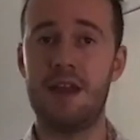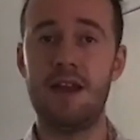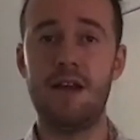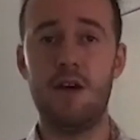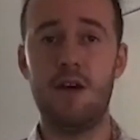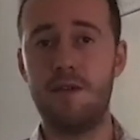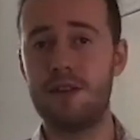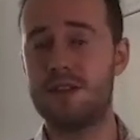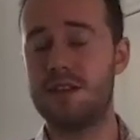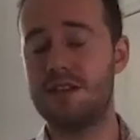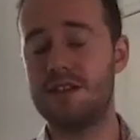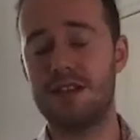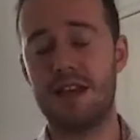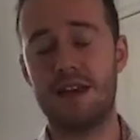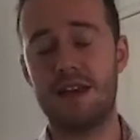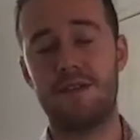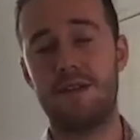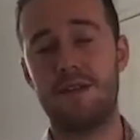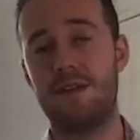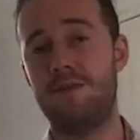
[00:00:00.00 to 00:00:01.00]
Obviously, say
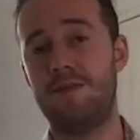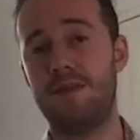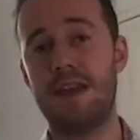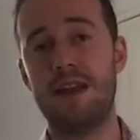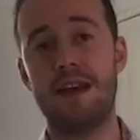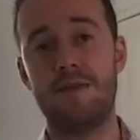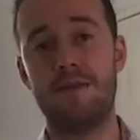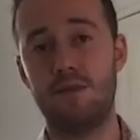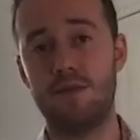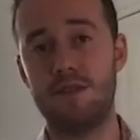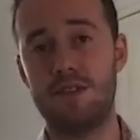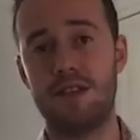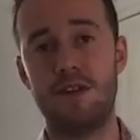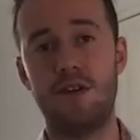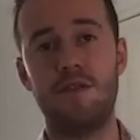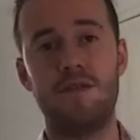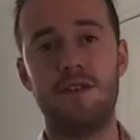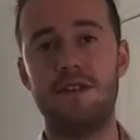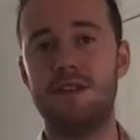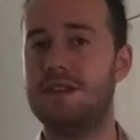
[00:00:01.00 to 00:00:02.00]
if everyone's in the
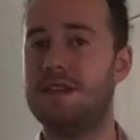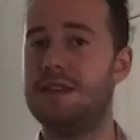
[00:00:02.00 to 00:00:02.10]
office,